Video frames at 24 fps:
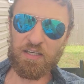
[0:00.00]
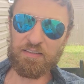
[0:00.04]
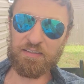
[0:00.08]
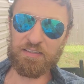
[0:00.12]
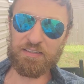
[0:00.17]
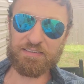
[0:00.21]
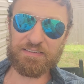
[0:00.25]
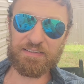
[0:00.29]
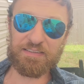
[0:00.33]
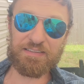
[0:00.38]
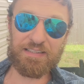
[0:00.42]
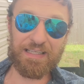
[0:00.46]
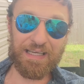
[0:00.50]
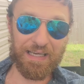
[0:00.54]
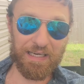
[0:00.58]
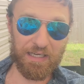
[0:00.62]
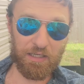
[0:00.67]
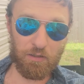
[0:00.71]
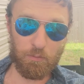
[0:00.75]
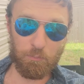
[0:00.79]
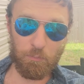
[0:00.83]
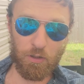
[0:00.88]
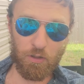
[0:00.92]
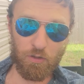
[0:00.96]
This is the
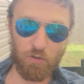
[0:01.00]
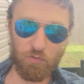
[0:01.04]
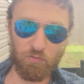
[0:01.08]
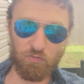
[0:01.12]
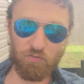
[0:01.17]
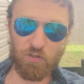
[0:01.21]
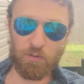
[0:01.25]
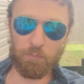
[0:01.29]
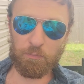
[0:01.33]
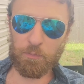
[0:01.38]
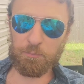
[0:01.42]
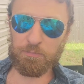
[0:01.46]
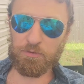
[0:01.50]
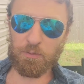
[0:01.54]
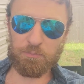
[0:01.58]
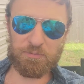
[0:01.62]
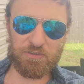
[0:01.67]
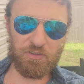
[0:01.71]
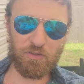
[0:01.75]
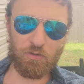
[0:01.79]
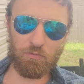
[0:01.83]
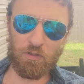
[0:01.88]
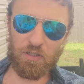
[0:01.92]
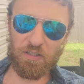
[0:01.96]
Air model from them, so I'm
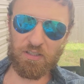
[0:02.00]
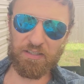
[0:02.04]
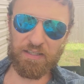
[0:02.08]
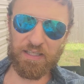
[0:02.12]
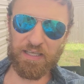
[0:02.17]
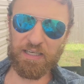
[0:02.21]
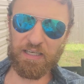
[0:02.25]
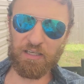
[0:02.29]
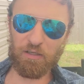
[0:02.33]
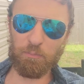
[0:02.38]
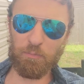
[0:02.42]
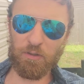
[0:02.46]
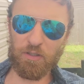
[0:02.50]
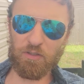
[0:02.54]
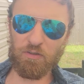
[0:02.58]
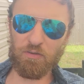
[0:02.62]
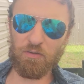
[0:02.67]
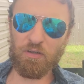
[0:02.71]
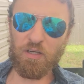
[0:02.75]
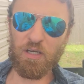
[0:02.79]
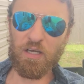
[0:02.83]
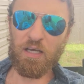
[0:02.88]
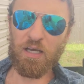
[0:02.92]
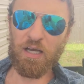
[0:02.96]
still rocking that Air
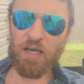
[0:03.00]
model.